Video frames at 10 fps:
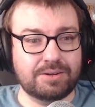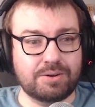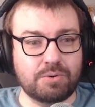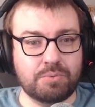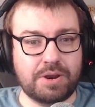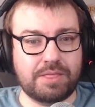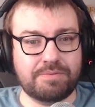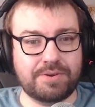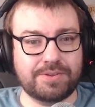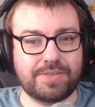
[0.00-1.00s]
one of the
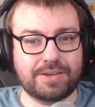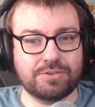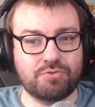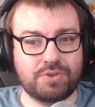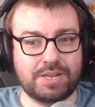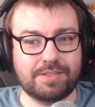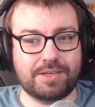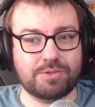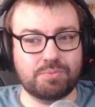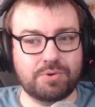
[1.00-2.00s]
fun things in reading
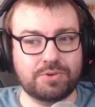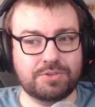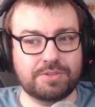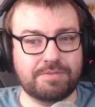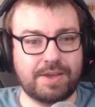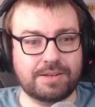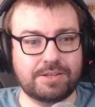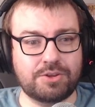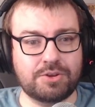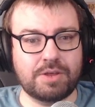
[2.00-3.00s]
this was the fact
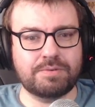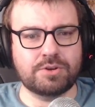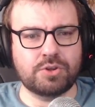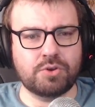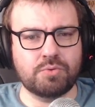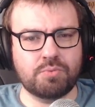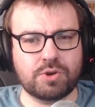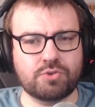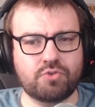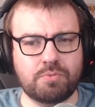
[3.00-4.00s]
that you never knew
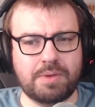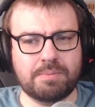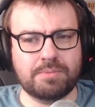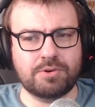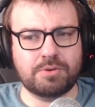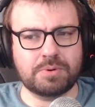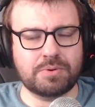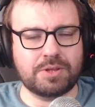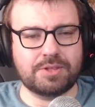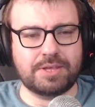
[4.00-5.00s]
what crew member you were
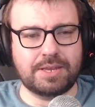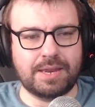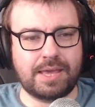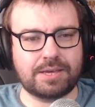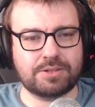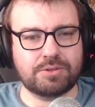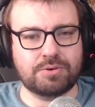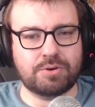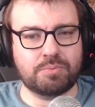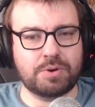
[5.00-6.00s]
going to see next
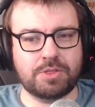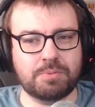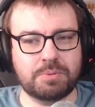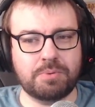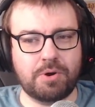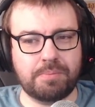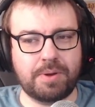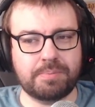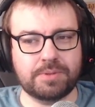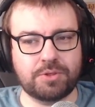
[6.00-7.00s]
or where they would pop
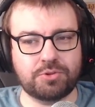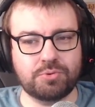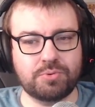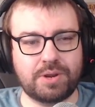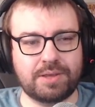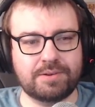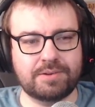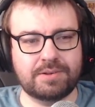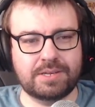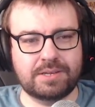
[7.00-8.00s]
up in the story.
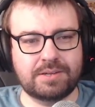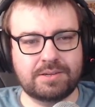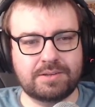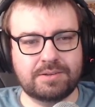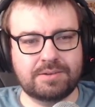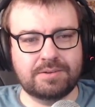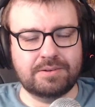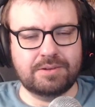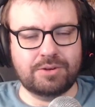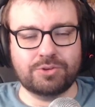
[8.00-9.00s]

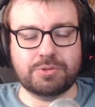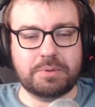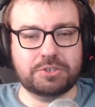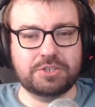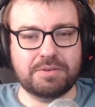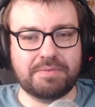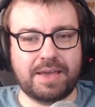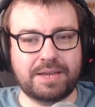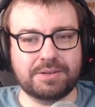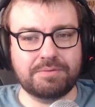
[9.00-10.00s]
Not to mention the
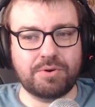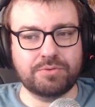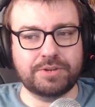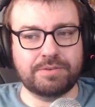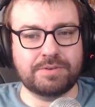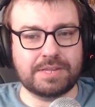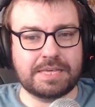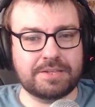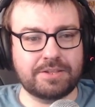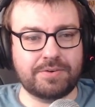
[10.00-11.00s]
fact of all the different
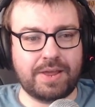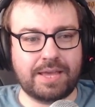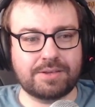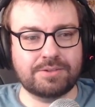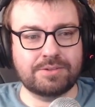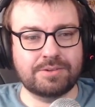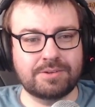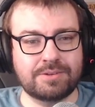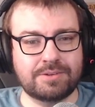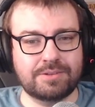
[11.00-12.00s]
Easter eggs
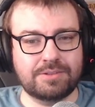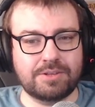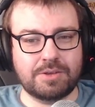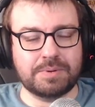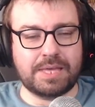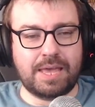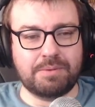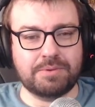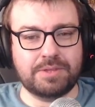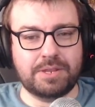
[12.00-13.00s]
that you would get
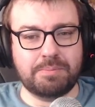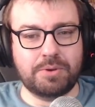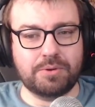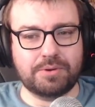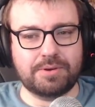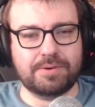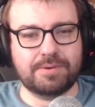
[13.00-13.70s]
within the book,